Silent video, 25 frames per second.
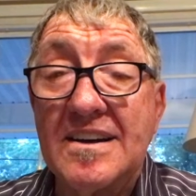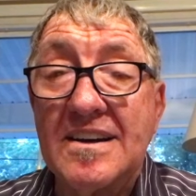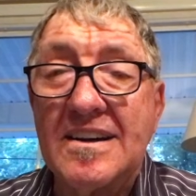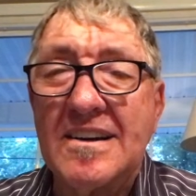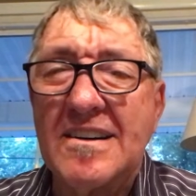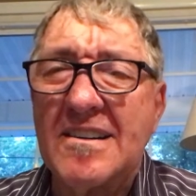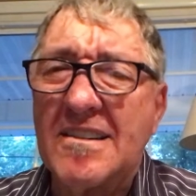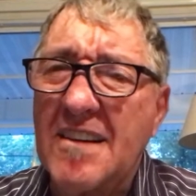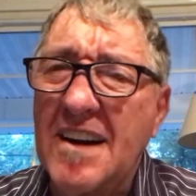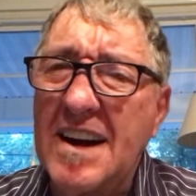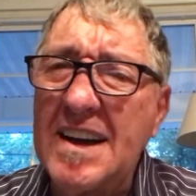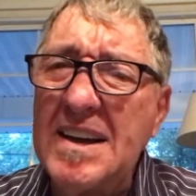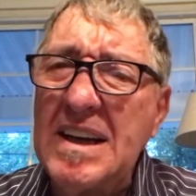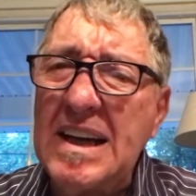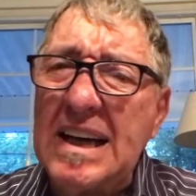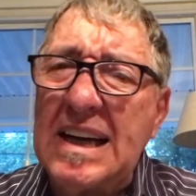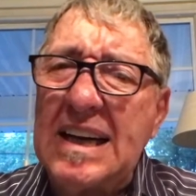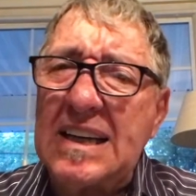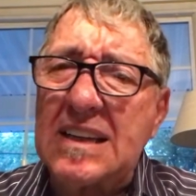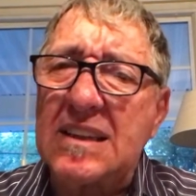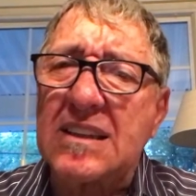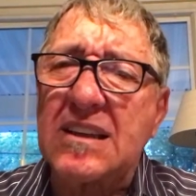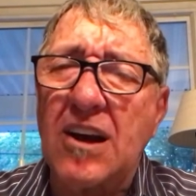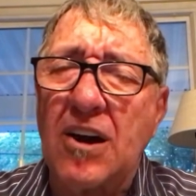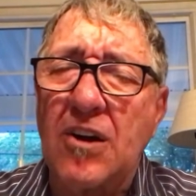All right?
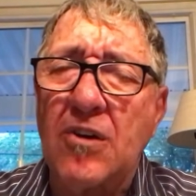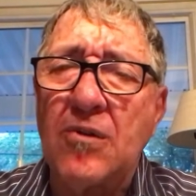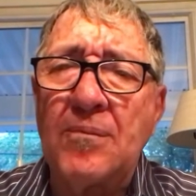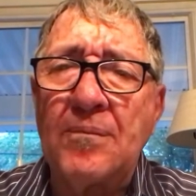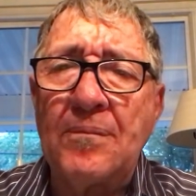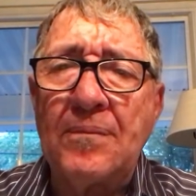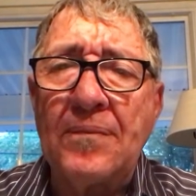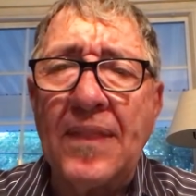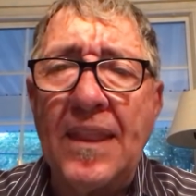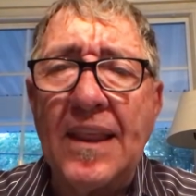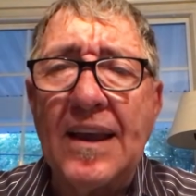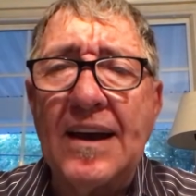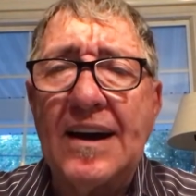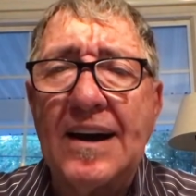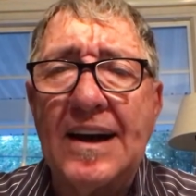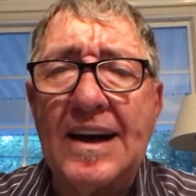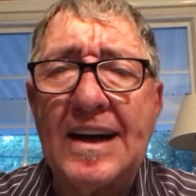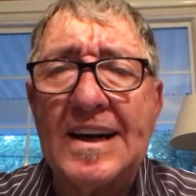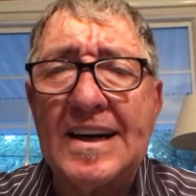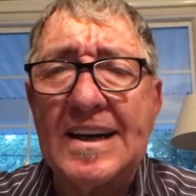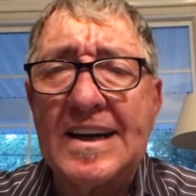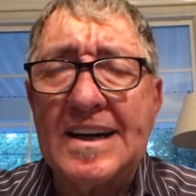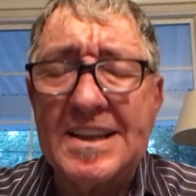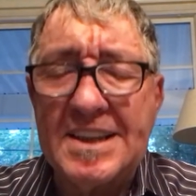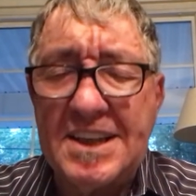So
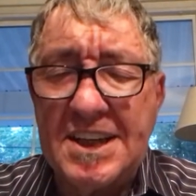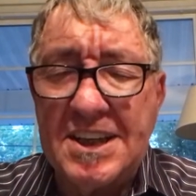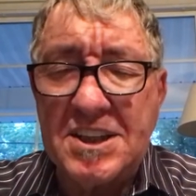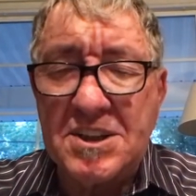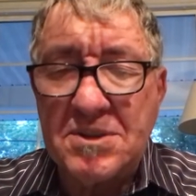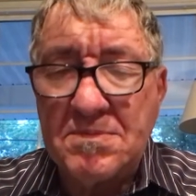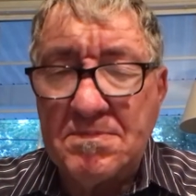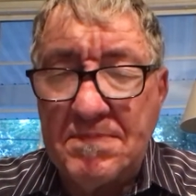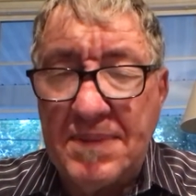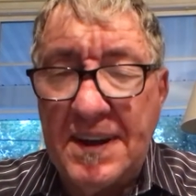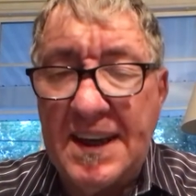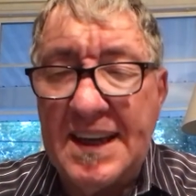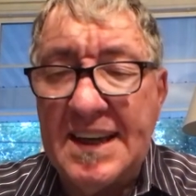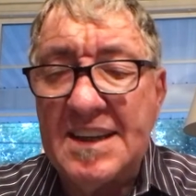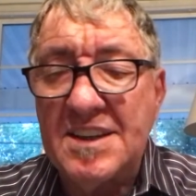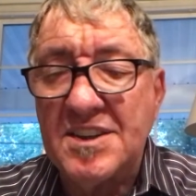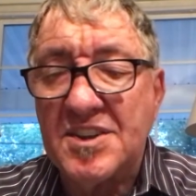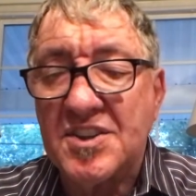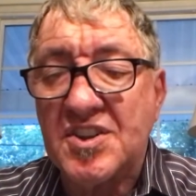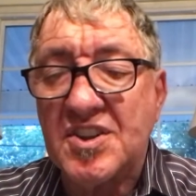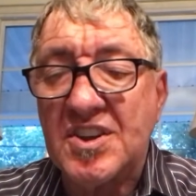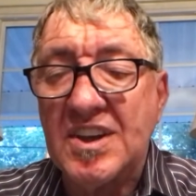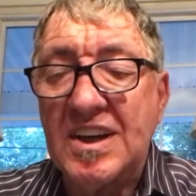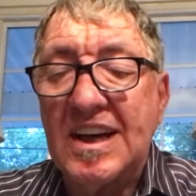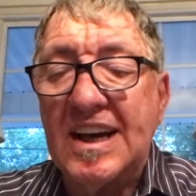this
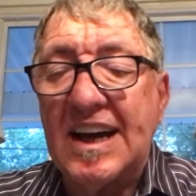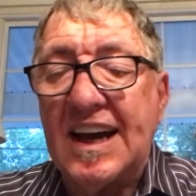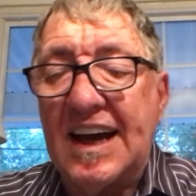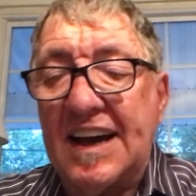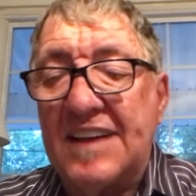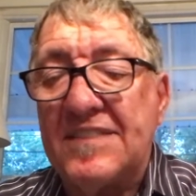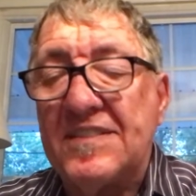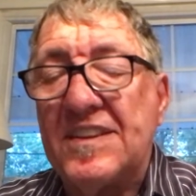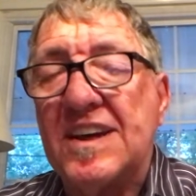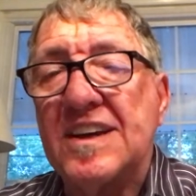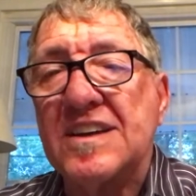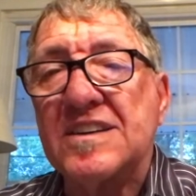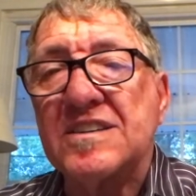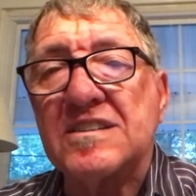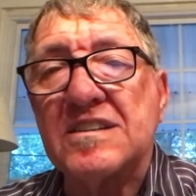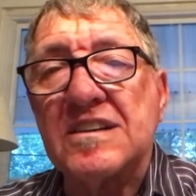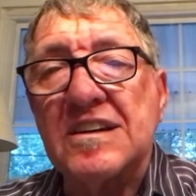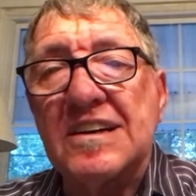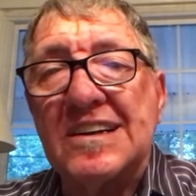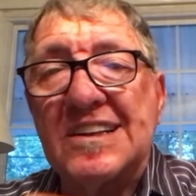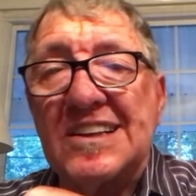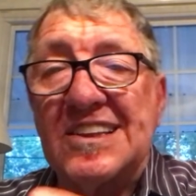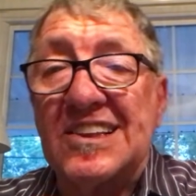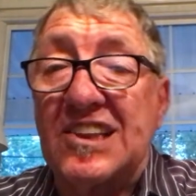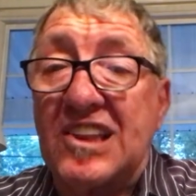peace and this
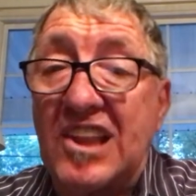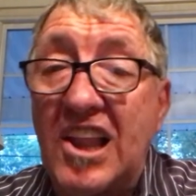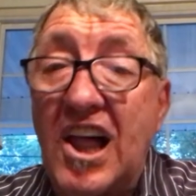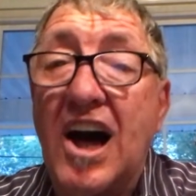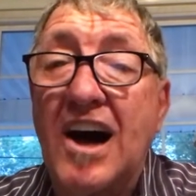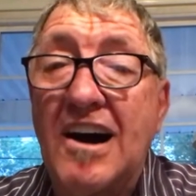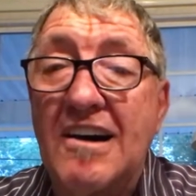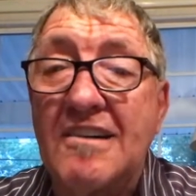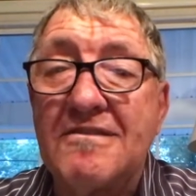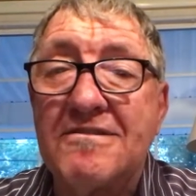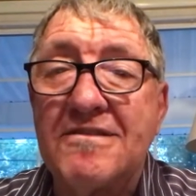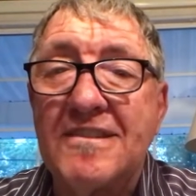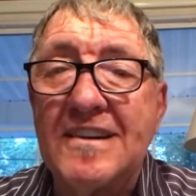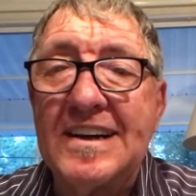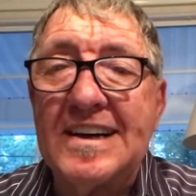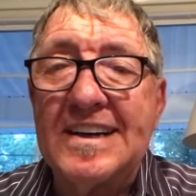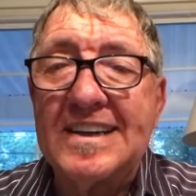love